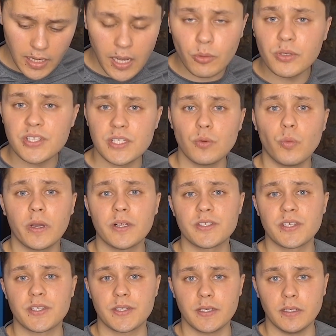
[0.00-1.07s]
I want to see Wales
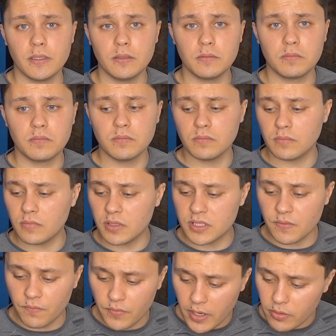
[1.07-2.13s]
succeed.
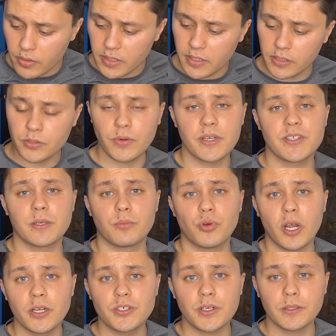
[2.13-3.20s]
It's a very interesting
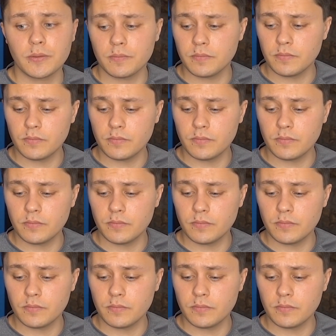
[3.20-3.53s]
project.